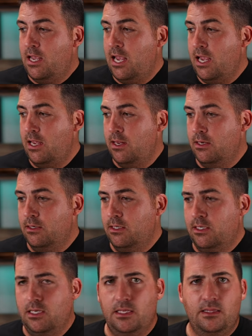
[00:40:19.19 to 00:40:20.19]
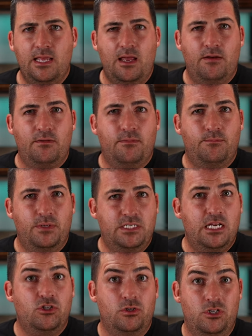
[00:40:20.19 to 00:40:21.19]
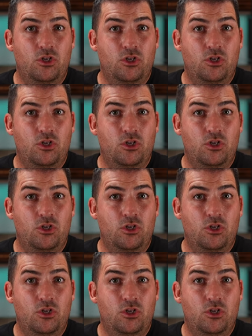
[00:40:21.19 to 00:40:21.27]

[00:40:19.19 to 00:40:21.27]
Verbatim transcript: and get that potential